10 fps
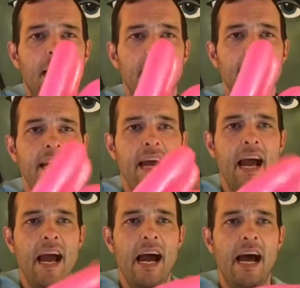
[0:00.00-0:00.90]
And
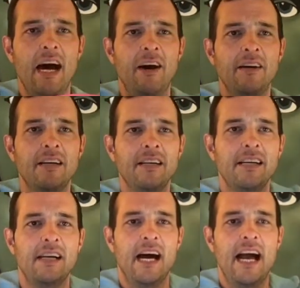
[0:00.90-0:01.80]
now
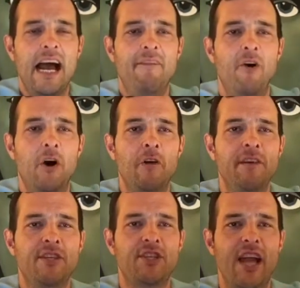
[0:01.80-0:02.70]
I have all
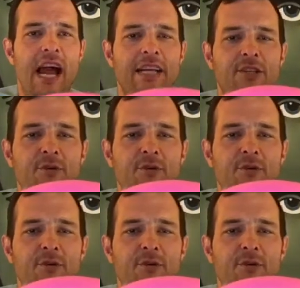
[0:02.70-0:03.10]
the stacked